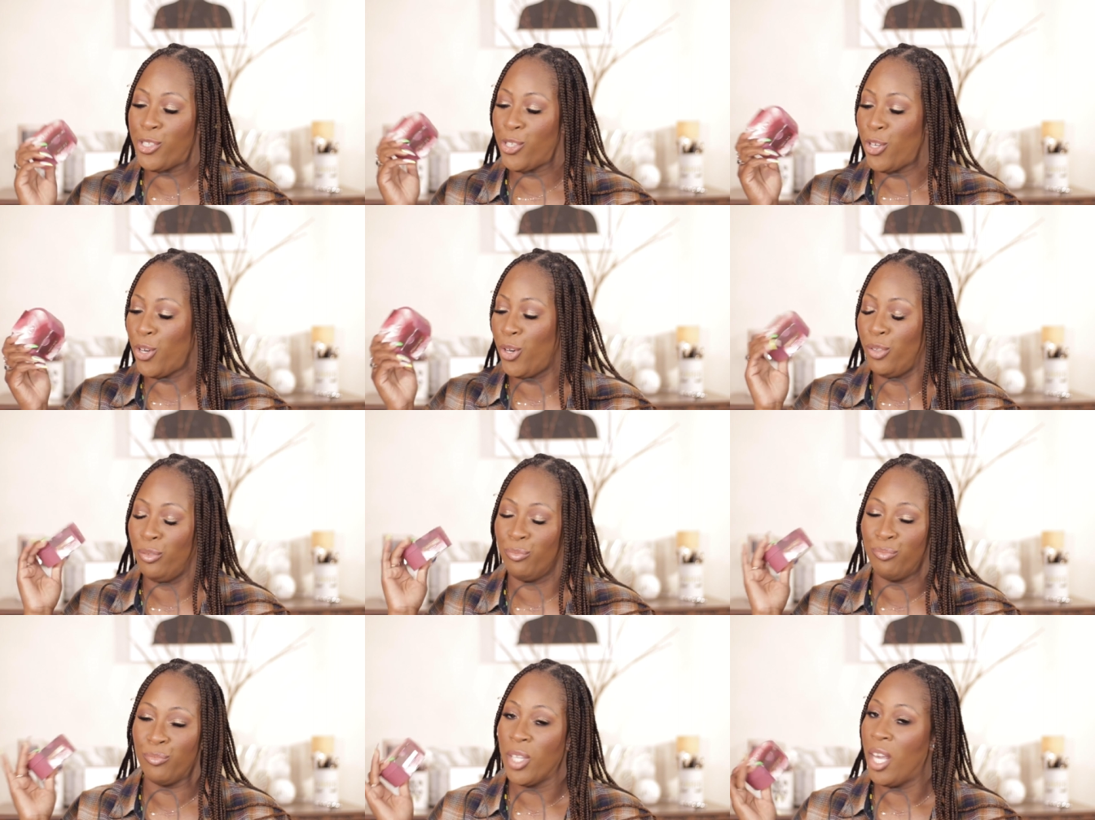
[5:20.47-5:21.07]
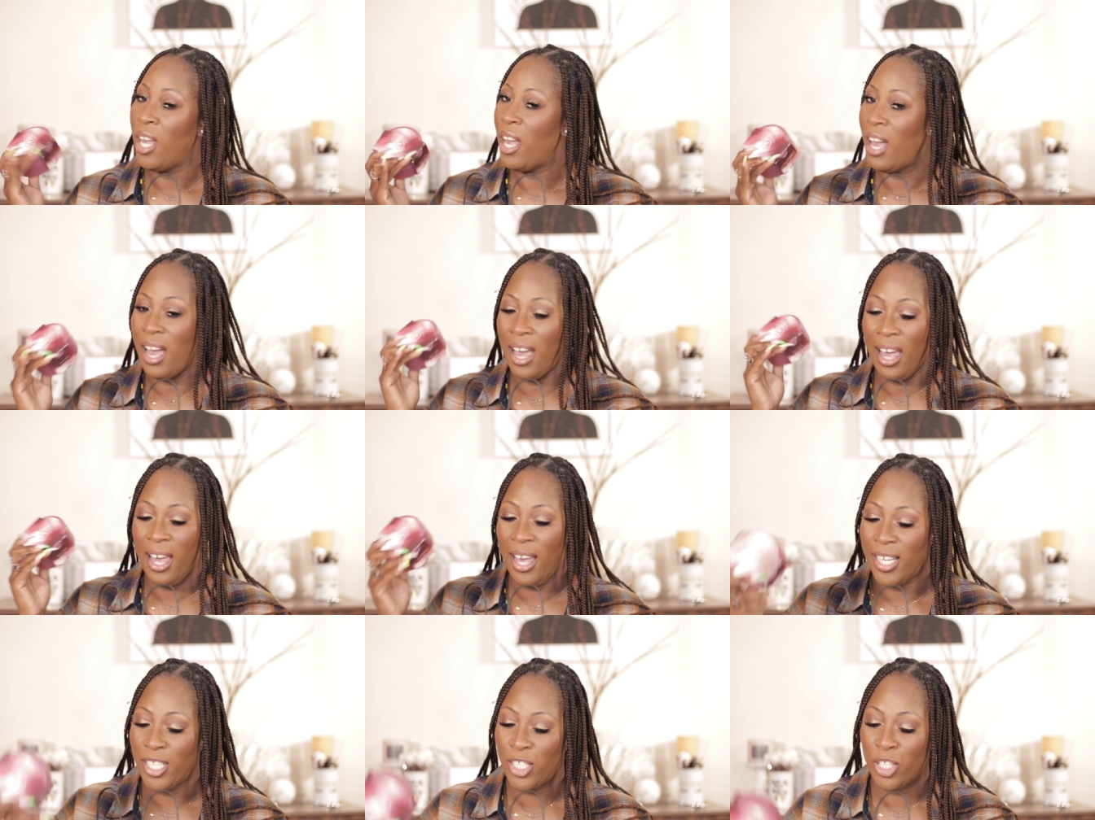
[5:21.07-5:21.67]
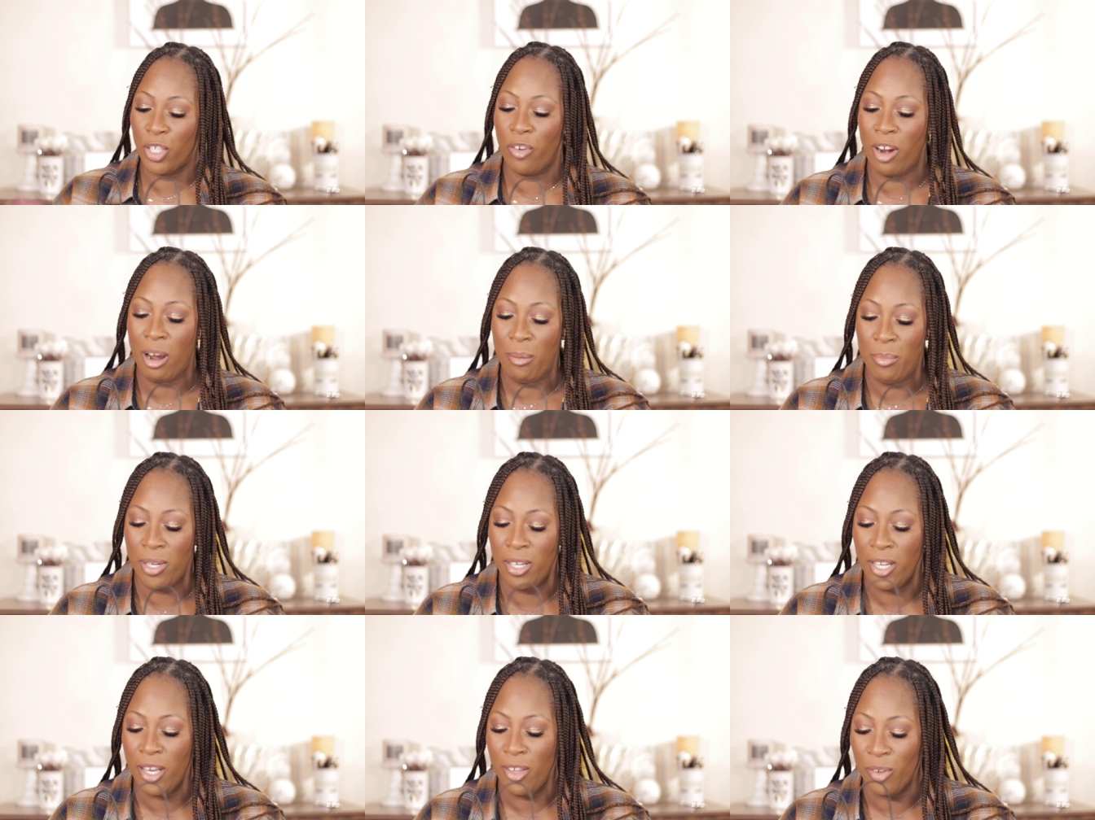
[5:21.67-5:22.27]
So I had to grab
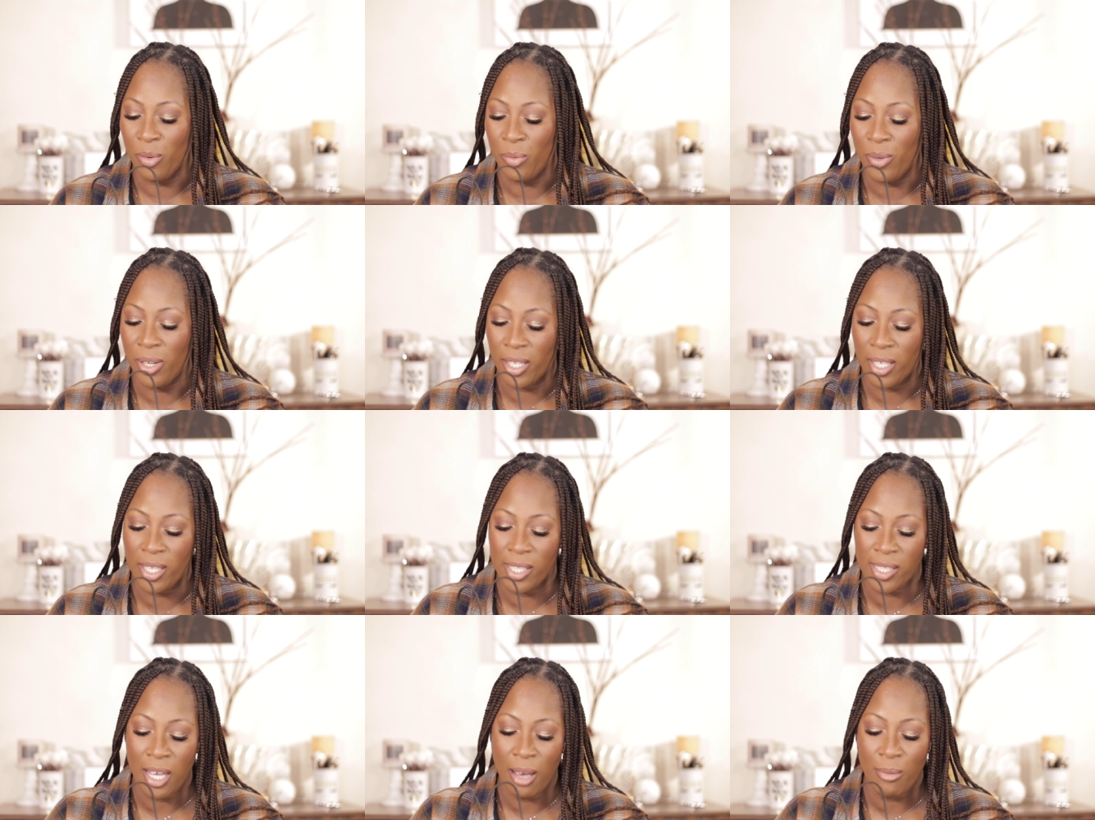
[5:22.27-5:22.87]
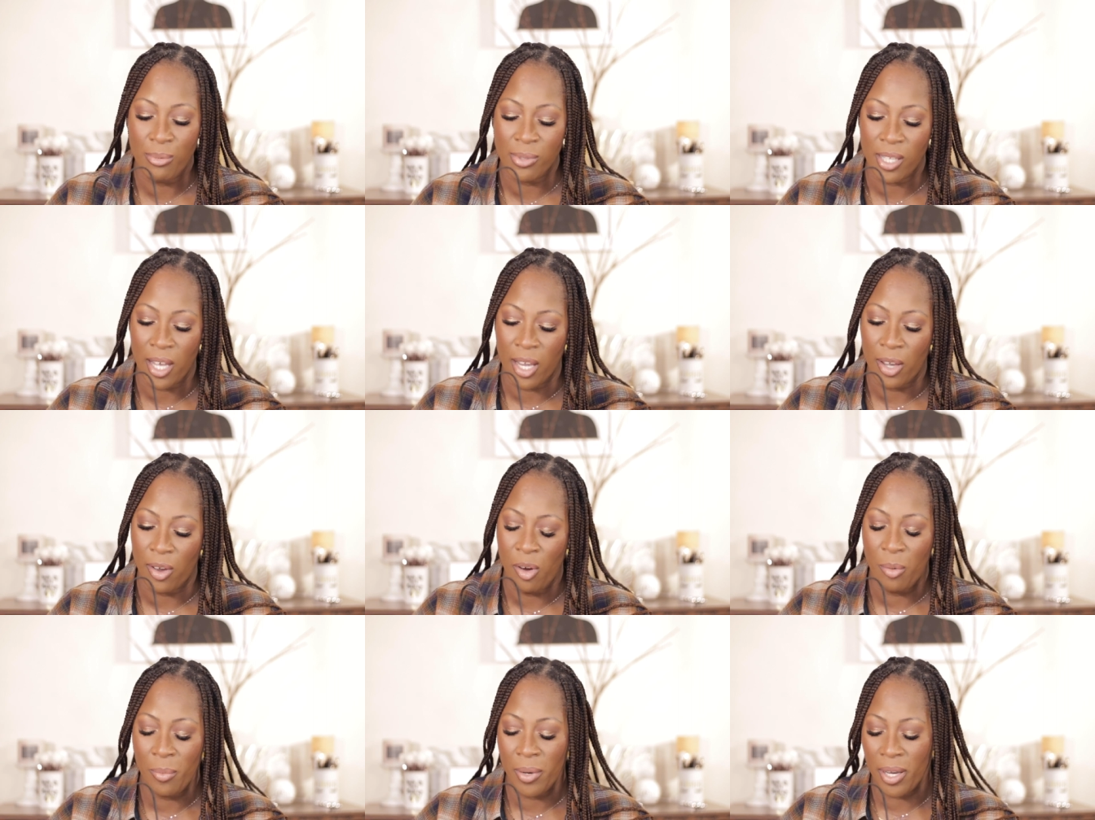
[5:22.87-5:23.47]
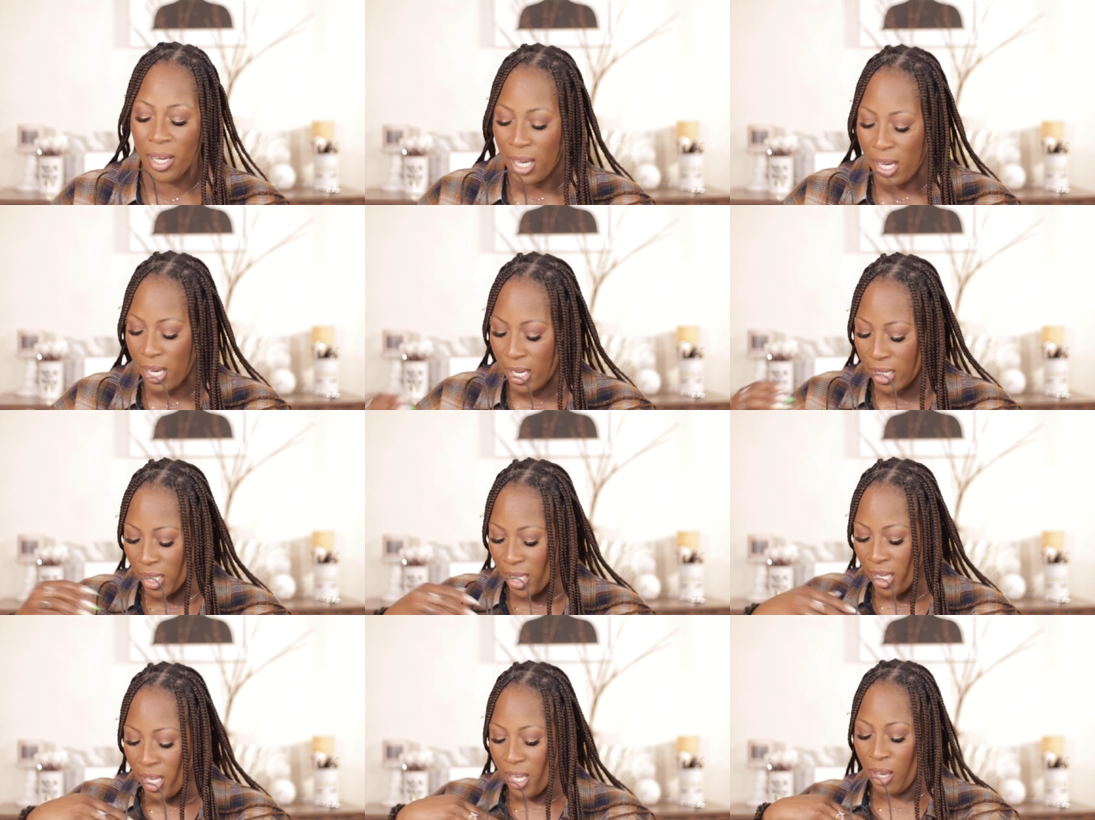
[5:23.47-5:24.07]
another one because I was like, oh my
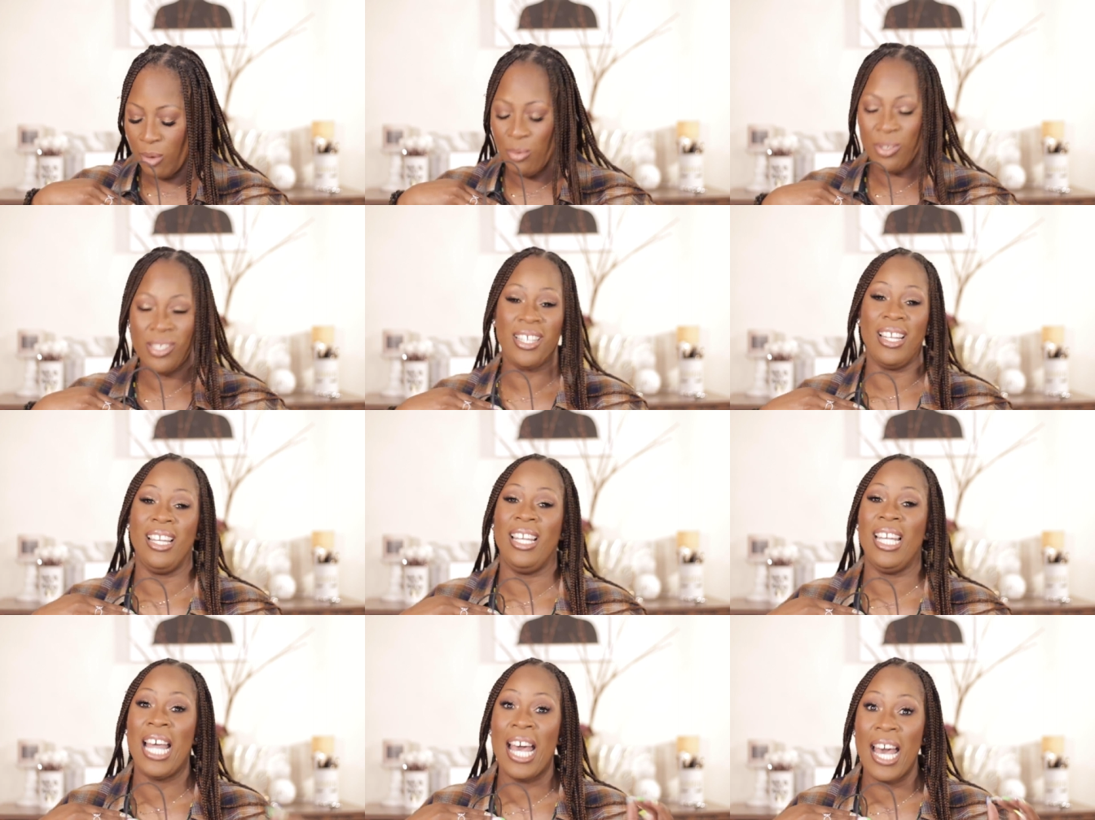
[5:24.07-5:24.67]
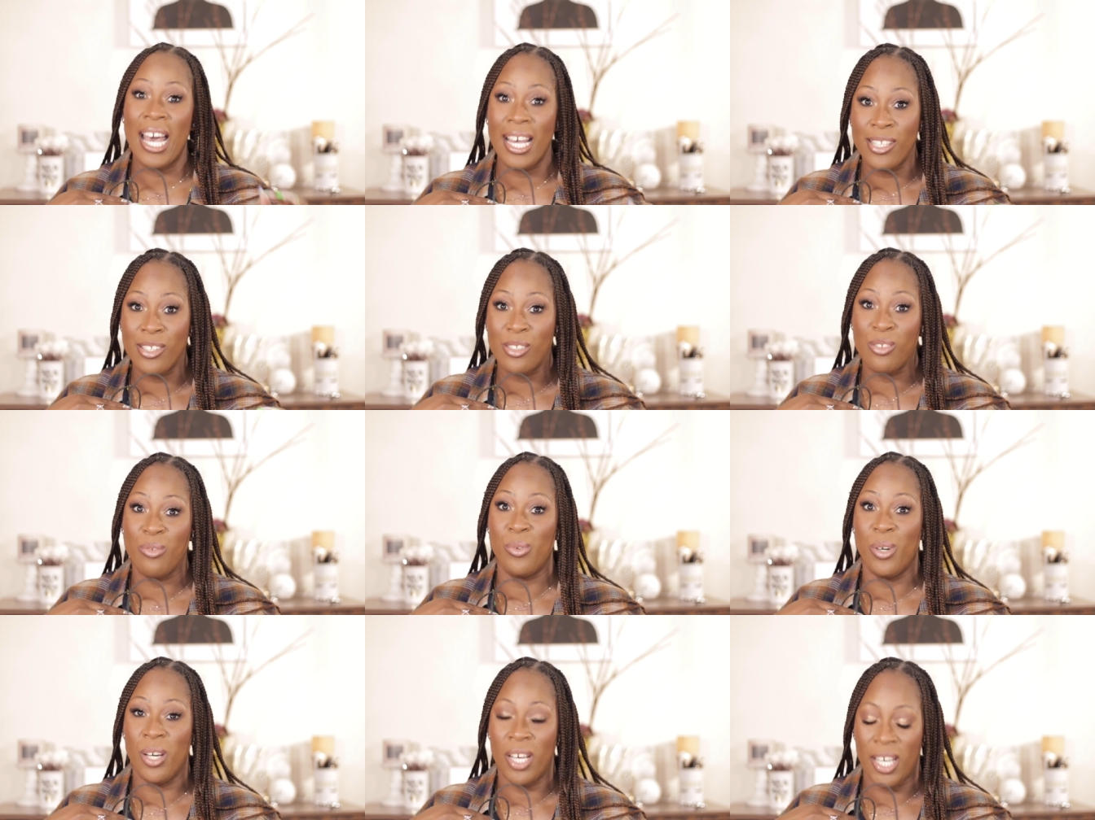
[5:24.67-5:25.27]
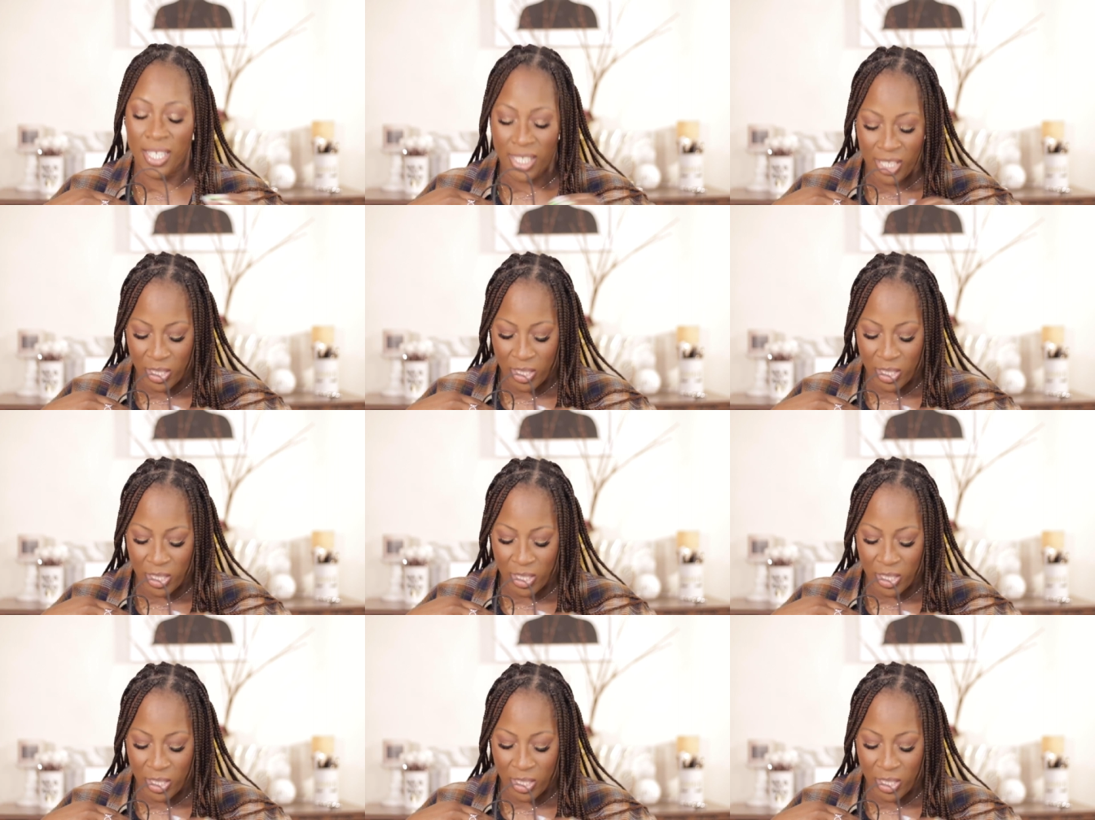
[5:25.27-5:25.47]
God, it was the last one.